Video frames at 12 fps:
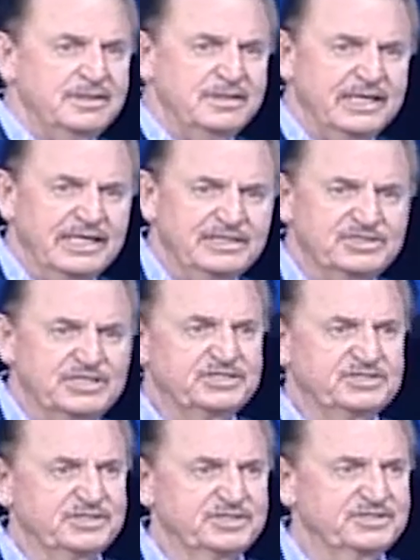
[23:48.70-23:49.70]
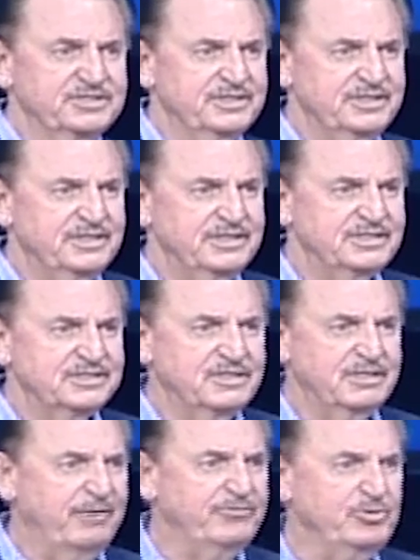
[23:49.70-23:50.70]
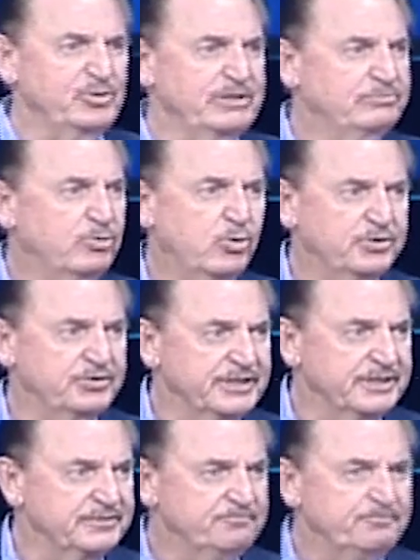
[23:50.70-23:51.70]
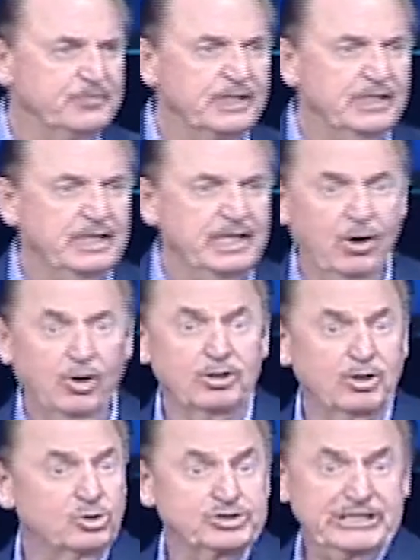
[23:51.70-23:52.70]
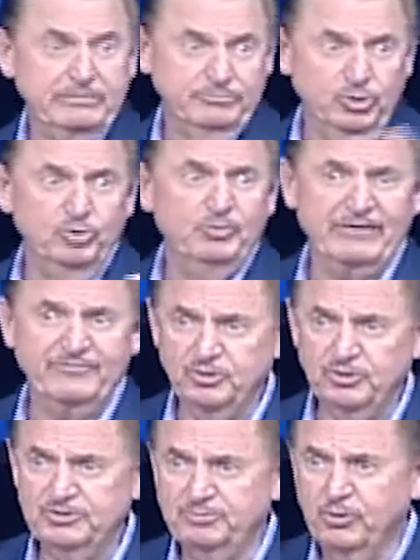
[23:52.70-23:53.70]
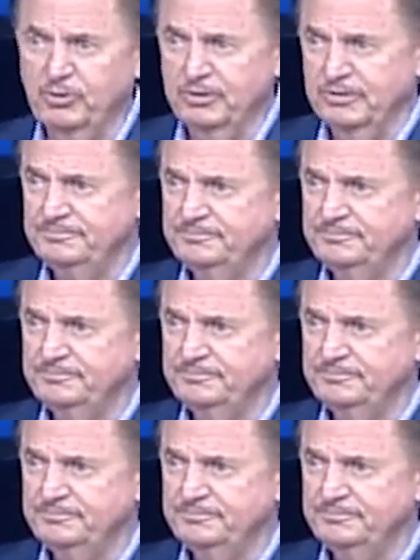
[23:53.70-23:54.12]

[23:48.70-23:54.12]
late 60s. Some of you weren't even born there. And Holy Ghost seal moved back before you was born.